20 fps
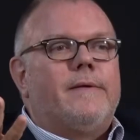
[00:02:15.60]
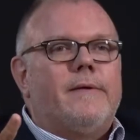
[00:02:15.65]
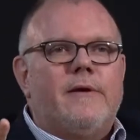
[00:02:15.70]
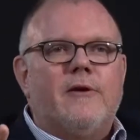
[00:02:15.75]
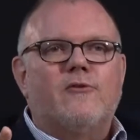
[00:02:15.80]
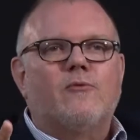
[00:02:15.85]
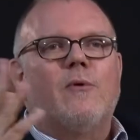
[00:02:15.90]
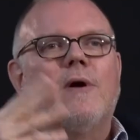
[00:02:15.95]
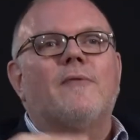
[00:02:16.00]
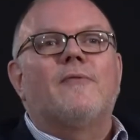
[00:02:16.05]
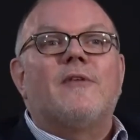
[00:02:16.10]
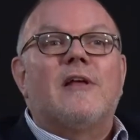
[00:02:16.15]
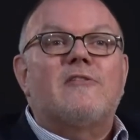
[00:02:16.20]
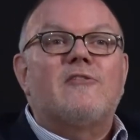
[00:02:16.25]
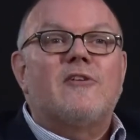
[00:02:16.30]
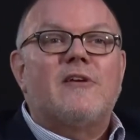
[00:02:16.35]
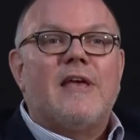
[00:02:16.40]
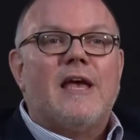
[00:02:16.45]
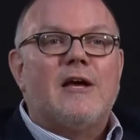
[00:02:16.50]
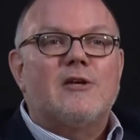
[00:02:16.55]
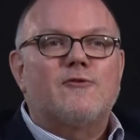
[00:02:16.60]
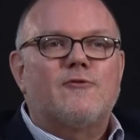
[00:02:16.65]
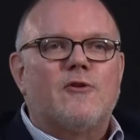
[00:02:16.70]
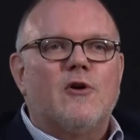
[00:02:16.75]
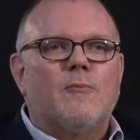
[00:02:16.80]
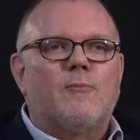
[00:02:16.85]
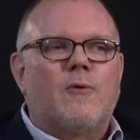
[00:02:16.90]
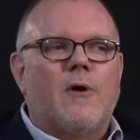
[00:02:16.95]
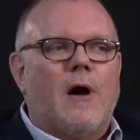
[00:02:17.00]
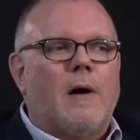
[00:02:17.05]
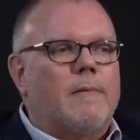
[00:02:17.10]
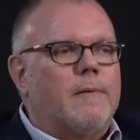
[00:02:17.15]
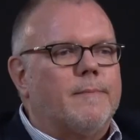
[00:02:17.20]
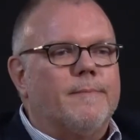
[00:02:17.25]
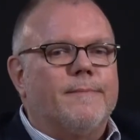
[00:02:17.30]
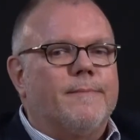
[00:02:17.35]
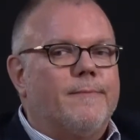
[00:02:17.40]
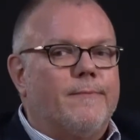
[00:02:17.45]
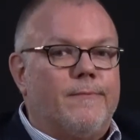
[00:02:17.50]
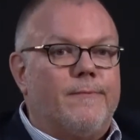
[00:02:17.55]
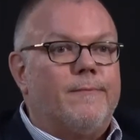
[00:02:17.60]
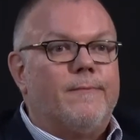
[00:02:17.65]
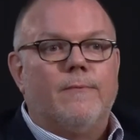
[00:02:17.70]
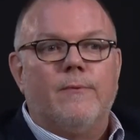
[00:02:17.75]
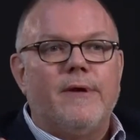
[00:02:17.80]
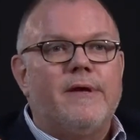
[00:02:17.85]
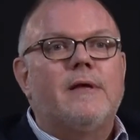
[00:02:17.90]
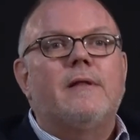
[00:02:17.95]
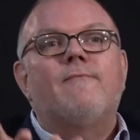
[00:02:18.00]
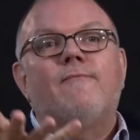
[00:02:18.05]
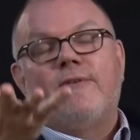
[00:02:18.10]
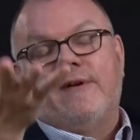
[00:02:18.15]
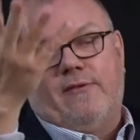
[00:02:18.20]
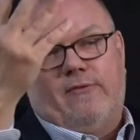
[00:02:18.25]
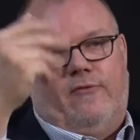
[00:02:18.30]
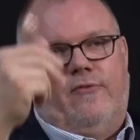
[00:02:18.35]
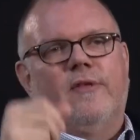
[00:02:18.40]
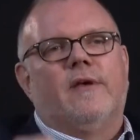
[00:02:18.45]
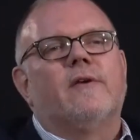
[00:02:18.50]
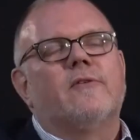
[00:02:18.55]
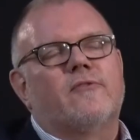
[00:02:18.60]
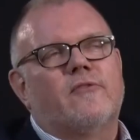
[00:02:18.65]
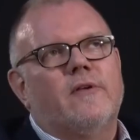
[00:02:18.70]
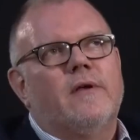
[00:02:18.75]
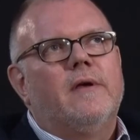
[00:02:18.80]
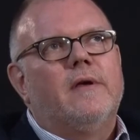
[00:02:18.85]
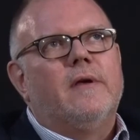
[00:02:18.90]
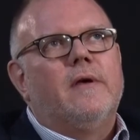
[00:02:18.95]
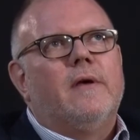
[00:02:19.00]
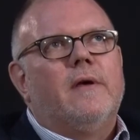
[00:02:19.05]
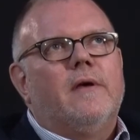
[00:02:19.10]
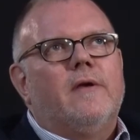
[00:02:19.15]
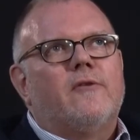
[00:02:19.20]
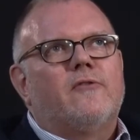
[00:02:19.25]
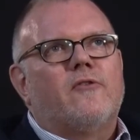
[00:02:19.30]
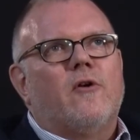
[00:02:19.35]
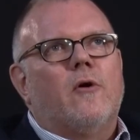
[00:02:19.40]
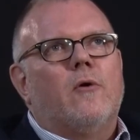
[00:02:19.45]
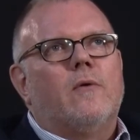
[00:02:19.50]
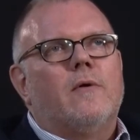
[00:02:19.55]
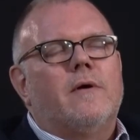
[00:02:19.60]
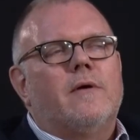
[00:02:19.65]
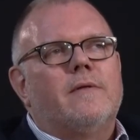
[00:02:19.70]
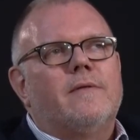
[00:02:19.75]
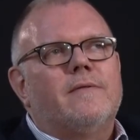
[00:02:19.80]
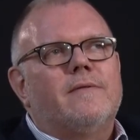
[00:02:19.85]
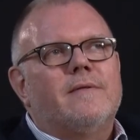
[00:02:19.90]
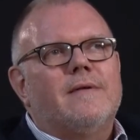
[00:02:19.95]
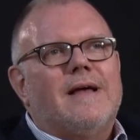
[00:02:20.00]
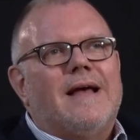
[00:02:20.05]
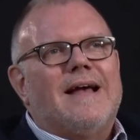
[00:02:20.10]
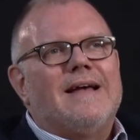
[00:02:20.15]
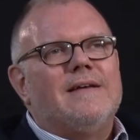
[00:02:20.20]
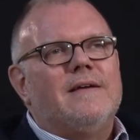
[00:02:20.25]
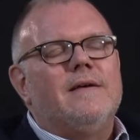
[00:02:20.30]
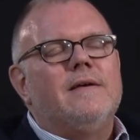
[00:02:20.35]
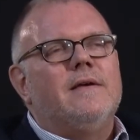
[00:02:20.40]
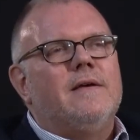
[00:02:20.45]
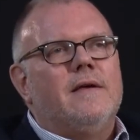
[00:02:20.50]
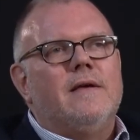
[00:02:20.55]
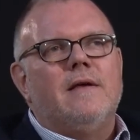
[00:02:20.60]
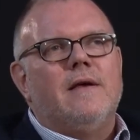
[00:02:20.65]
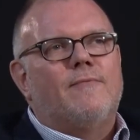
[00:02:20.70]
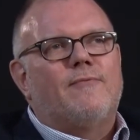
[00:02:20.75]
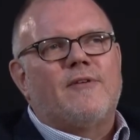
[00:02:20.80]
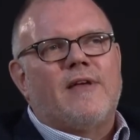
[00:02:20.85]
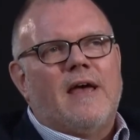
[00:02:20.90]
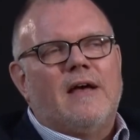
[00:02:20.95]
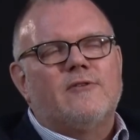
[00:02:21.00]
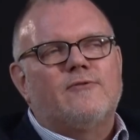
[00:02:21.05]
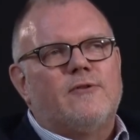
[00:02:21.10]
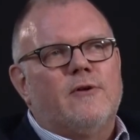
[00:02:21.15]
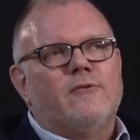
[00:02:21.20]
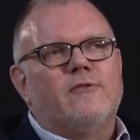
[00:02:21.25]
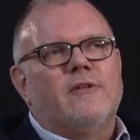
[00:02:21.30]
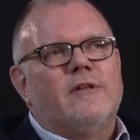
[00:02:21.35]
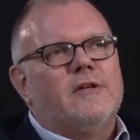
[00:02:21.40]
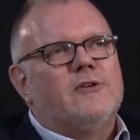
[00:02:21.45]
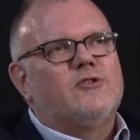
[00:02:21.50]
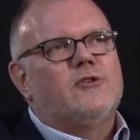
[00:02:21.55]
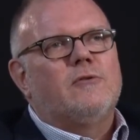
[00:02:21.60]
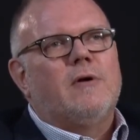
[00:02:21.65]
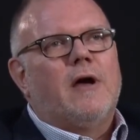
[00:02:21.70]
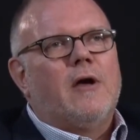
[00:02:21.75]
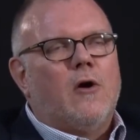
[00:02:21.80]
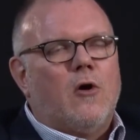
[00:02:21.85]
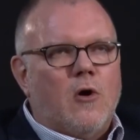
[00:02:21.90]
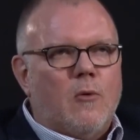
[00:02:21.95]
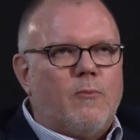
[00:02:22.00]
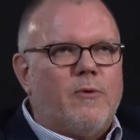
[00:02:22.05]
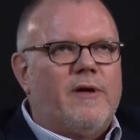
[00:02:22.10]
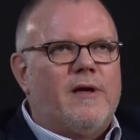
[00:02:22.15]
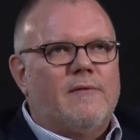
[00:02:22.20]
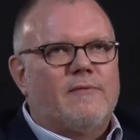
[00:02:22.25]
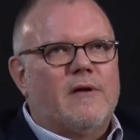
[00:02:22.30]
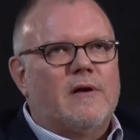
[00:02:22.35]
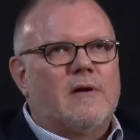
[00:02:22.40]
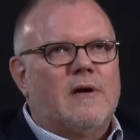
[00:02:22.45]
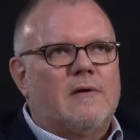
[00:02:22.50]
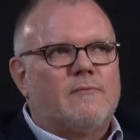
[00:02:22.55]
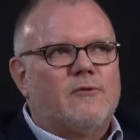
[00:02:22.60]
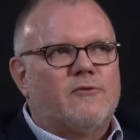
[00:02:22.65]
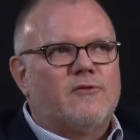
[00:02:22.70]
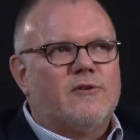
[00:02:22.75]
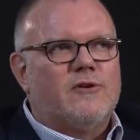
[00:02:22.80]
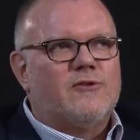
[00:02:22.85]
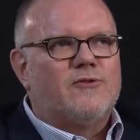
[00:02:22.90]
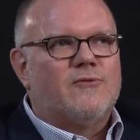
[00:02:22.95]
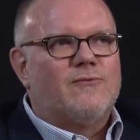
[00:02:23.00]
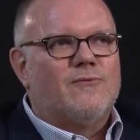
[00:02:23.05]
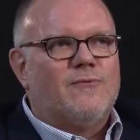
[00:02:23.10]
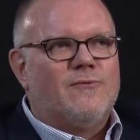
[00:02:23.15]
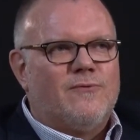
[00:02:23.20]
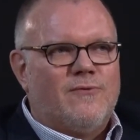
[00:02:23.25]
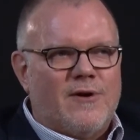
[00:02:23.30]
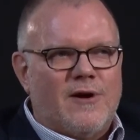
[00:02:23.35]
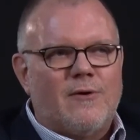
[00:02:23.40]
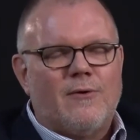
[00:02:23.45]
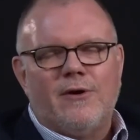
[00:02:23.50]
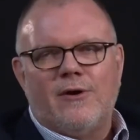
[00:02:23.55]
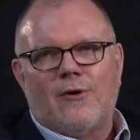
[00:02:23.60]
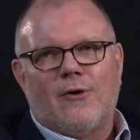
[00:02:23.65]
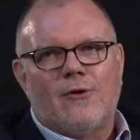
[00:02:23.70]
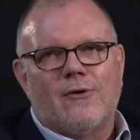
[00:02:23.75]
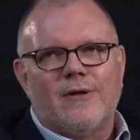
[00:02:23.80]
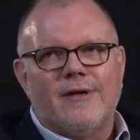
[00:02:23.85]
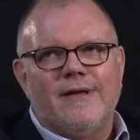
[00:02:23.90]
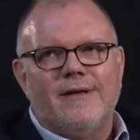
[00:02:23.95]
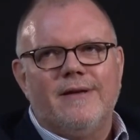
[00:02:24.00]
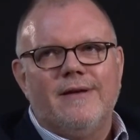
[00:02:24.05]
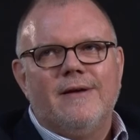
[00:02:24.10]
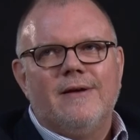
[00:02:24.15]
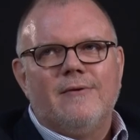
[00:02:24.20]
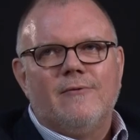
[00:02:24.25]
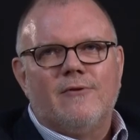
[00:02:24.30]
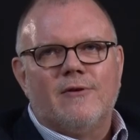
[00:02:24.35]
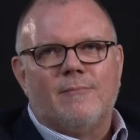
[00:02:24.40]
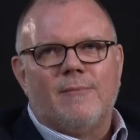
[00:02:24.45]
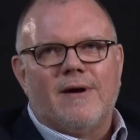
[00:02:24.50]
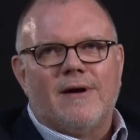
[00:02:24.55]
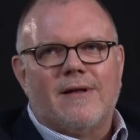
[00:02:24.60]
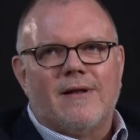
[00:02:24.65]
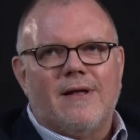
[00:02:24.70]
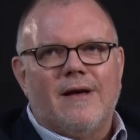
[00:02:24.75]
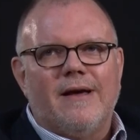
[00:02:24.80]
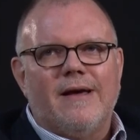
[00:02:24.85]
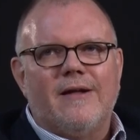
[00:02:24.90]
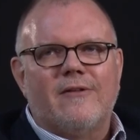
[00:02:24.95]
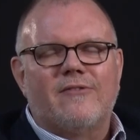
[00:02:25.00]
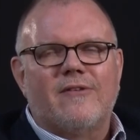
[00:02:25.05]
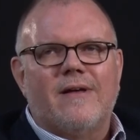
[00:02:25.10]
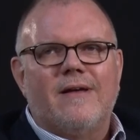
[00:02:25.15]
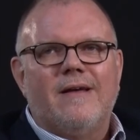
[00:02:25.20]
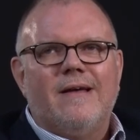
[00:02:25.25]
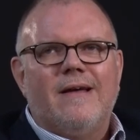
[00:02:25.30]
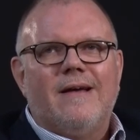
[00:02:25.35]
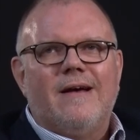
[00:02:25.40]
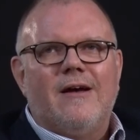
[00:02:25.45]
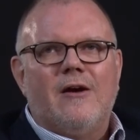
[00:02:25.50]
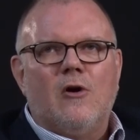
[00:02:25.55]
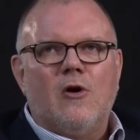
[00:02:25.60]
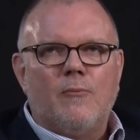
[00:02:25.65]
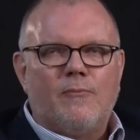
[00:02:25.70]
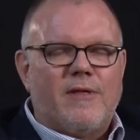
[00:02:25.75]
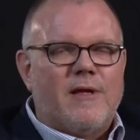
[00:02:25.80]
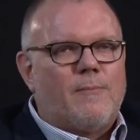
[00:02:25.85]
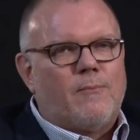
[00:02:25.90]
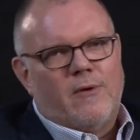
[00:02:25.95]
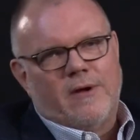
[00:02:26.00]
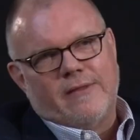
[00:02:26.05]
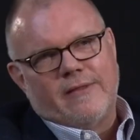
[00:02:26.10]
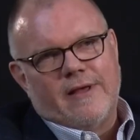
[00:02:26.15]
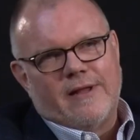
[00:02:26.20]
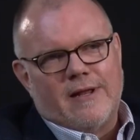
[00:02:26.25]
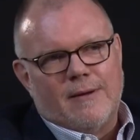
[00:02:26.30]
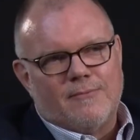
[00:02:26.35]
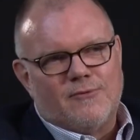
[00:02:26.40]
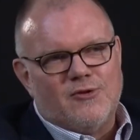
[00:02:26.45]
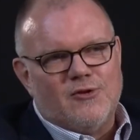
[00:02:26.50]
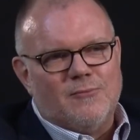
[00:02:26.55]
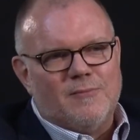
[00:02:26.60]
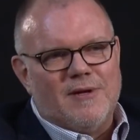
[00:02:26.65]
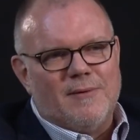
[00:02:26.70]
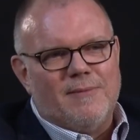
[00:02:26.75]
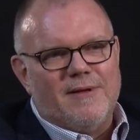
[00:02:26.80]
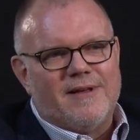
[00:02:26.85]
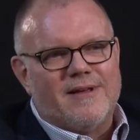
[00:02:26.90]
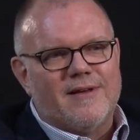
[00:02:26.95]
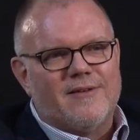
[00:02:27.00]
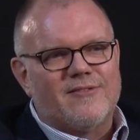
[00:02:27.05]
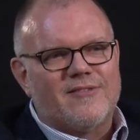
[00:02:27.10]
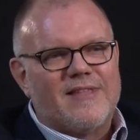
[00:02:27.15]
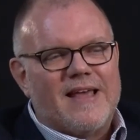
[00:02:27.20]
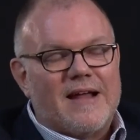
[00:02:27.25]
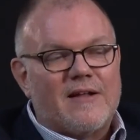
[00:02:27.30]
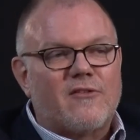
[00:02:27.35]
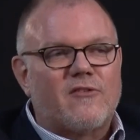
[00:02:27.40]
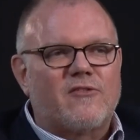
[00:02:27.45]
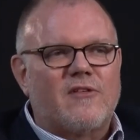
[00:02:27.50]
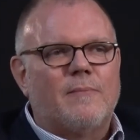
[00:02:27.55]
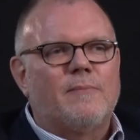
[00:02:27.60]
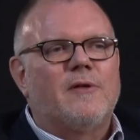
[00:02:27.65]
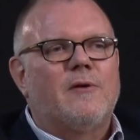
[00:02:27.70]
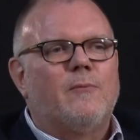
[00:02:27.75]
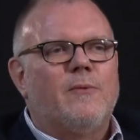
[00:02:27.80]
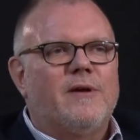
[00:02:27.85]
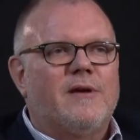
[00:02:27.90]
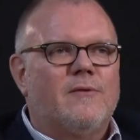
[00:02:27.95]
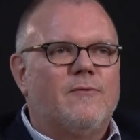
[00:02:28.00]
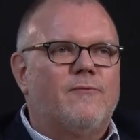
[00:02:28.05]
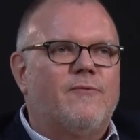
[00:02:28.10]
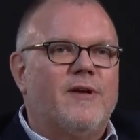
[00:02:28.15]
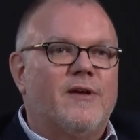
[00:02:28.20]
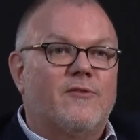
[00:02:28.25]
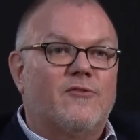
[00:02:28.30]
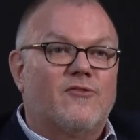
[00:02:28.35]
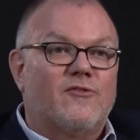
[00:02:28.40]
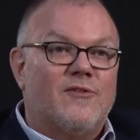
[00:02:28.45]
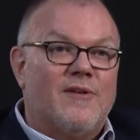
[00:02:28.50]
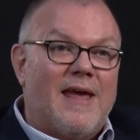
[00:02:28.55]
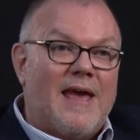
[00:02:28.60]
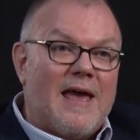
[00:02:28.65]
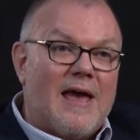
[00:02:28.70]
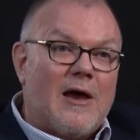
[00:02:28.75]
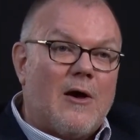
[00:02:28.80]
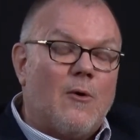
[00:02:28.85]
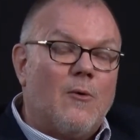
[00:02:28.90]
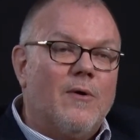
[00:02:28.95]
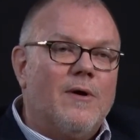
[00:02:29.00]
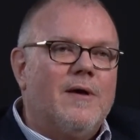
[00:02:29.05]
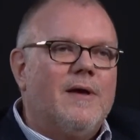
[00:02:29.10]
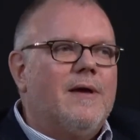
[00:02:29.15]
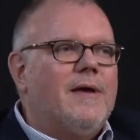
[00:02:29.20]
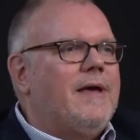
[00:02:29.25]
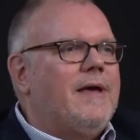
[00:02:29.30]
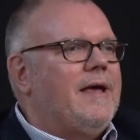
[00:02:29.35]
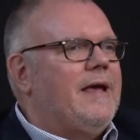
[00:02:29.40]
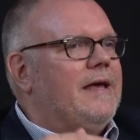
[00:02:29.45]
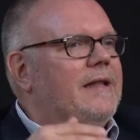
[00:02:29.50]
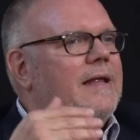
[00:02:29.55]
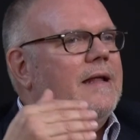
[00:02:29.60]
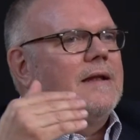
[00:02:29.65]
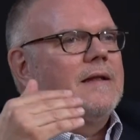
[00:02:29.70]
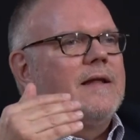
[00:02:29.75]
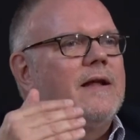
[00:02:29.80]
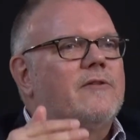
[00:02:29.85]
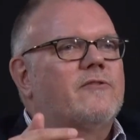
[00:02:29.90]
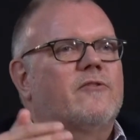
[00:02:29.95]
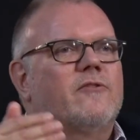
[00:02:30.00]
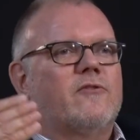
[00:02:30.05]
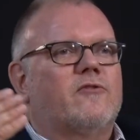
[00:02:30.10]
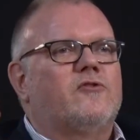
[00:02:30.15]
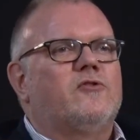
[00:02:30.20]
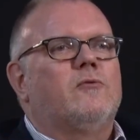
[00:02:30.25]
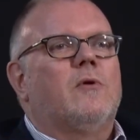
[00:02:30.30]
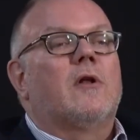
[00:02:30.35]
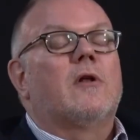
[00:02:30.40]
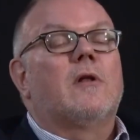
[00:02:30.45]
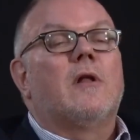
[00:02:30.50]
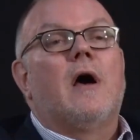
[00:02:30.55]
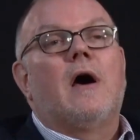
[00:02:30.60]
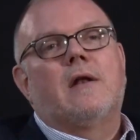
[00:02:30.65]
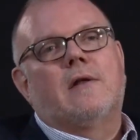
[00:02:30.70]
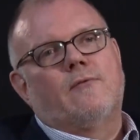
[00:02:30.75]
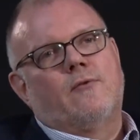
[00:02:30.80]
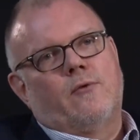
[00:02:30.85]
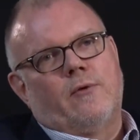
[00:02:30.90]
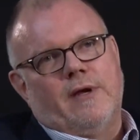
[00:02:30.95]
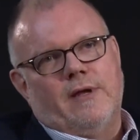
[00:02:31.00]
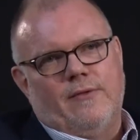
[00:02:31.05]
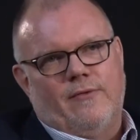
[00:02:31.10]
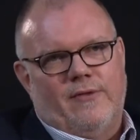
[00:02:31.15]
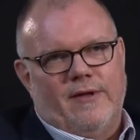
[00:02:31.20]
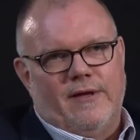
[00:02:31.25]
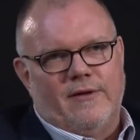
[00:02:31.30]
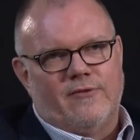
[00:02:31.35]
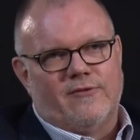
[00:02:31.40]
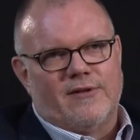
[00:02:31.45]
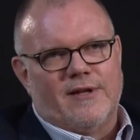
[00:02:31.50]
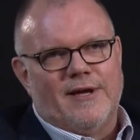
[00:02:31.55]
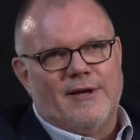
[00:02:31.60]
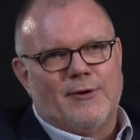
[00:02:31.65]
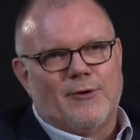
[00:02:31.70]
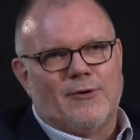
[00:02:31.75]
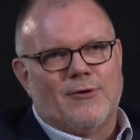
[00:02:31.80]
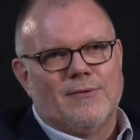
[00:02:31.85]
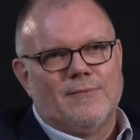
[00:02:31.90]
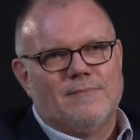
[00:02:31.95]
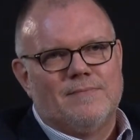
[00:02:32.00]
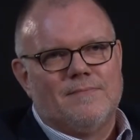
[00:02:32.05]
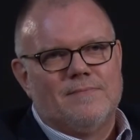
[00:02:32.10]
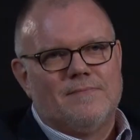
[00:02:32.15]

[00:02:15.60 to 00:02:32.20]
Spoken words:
guess what? That's a cash flow problem. We can fix this. So if cash flow is an issue, I hope we have that conversation very early with my clients. I hope they bring that up to me, because that's something we can fix now, and it lets us do a lot of great things later.